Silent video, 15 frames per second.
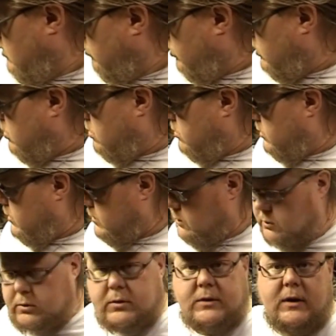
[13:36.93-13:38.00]
Beyond that,
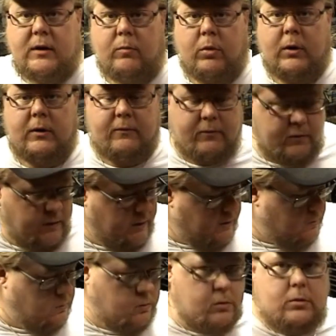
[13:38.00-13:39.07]
I'm going to take a break for
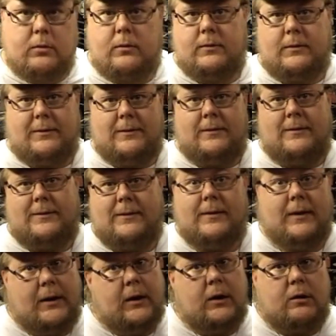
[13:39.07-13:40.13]
now.
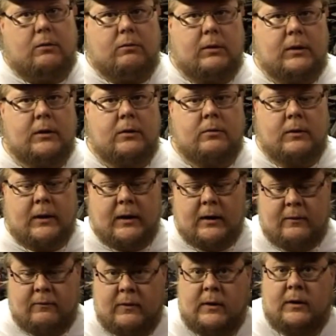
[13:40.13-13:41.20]
Reload the
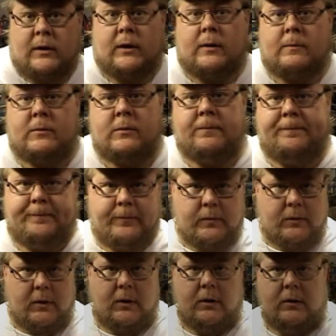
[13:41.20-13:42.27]
caffeine, Captain.
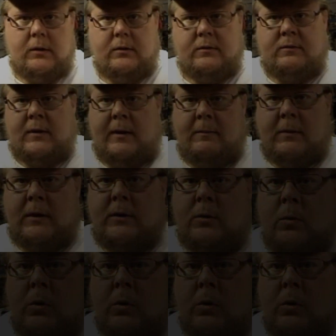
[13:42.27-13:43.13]
It's time to get to